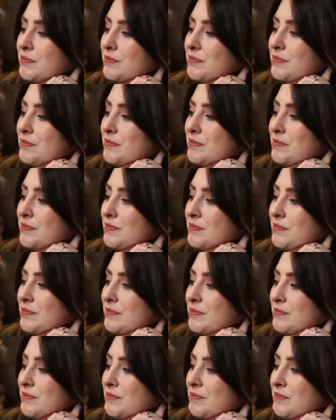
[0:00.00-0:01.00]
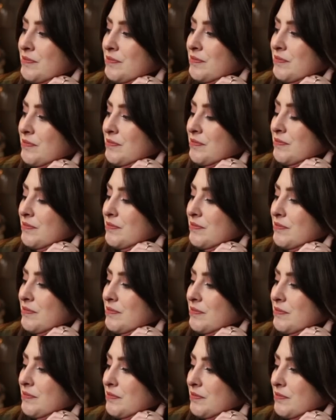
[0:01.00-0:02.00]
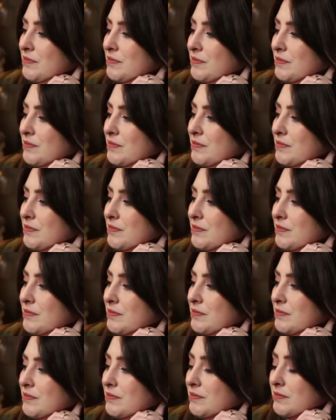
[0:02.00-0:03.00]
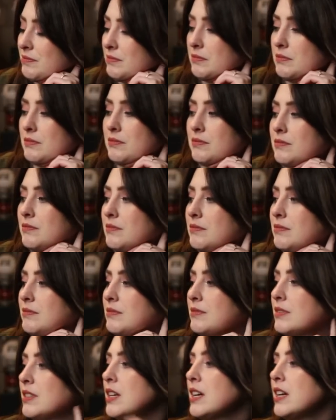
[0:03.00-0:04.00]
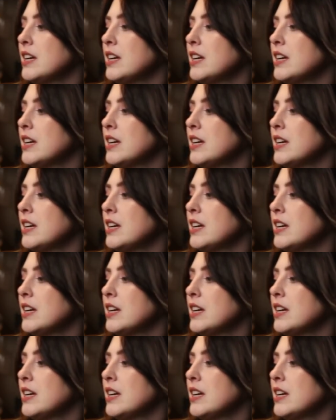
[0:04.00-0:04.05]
(not speaking)